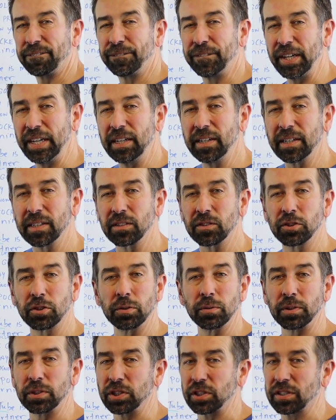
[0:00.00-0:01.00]
to feed
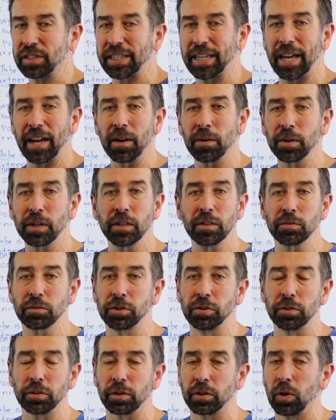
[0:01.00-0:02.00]
into and just carry you
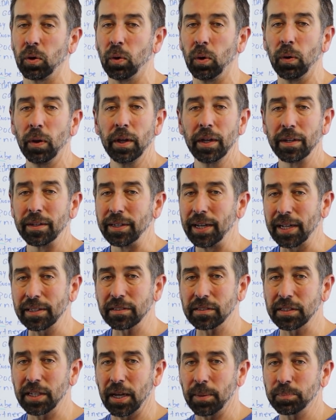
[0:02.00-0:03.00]
to your goal.
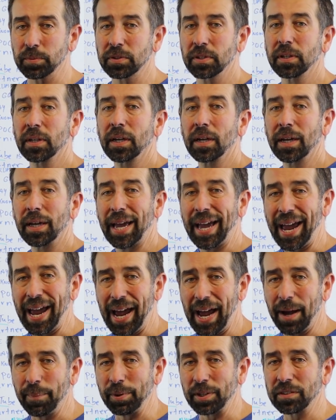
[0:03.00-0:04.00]
Not steps,
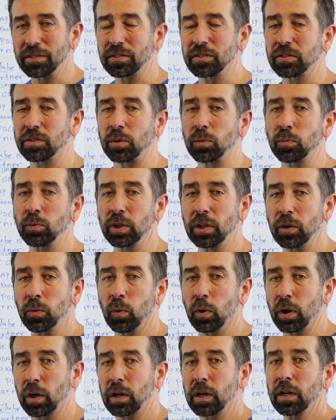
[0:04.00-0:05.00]
habits. So really
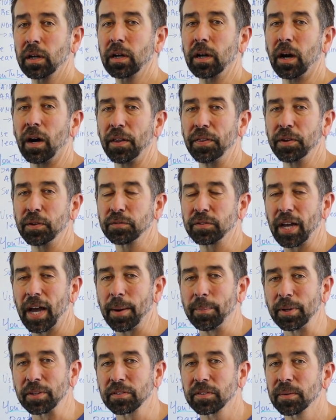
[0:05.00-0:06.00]
work on those
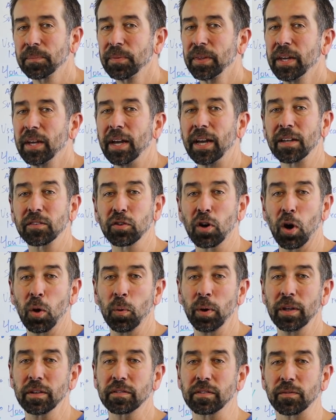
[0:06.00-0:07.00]
habits. As
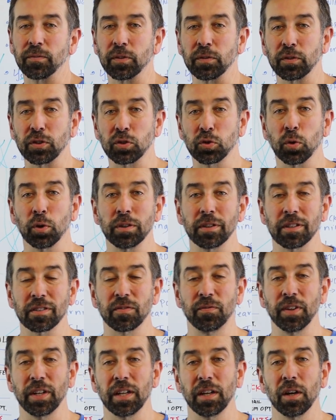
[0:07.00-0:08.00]
always, if you've enjoyed
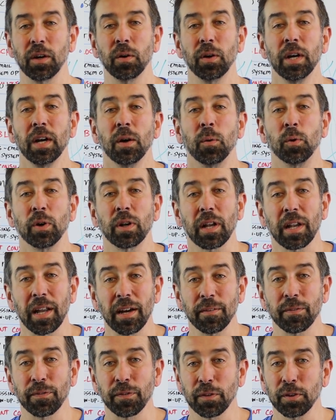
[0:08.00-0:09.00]
this video, would
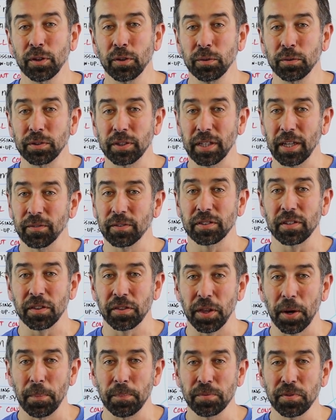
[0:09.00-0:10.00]
love for you to give us a
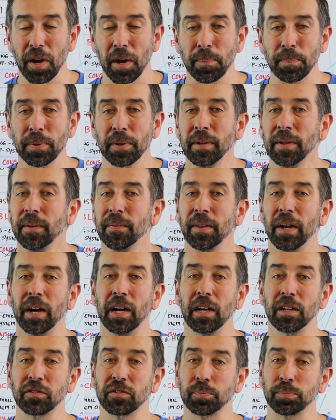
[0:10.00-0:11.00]
thumbs up,
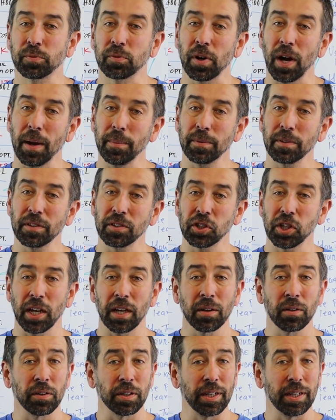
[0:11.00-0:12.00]
subscribe to the
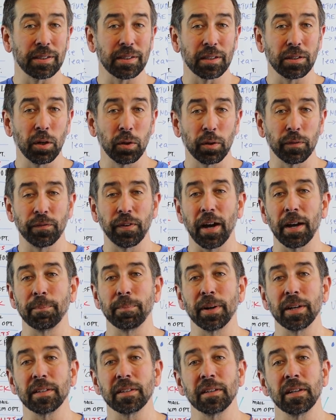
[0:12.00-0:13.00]
channel, and hit the notify
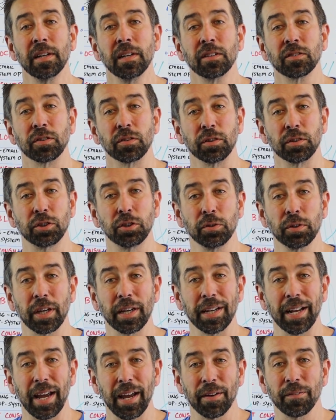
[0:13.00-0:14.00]
button so that you'll
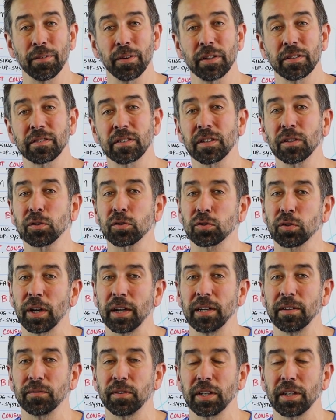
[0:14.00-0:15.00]
get every single
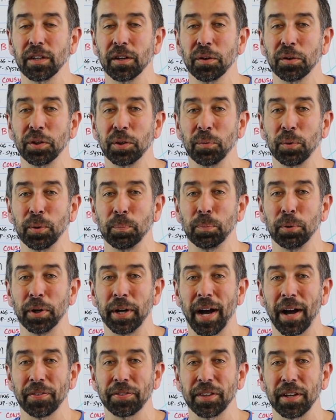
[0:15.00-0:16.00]
training video that we
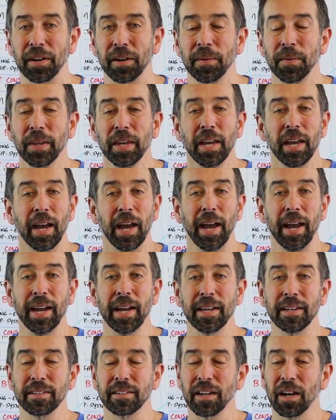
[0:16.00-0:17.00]
put out there.
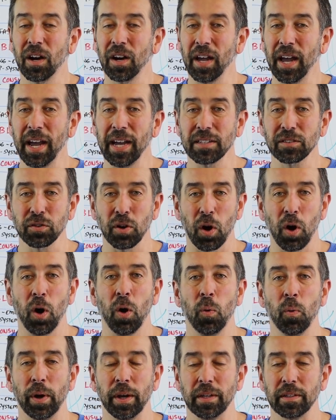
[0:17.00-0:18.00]
And as
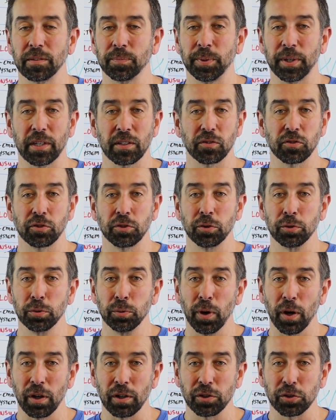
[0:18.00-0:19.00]
always, because
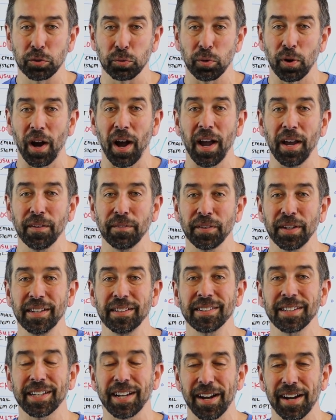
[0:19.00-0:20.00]
you are
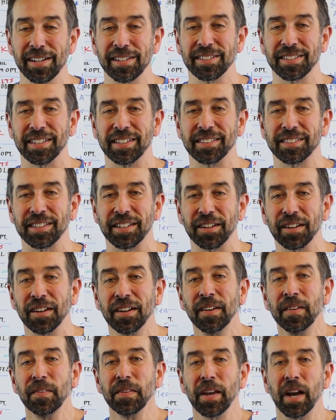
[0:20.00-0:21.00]
driving the content
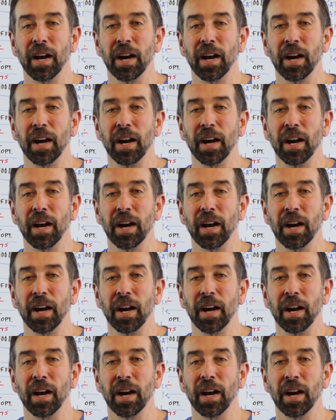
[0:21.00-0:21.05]
here,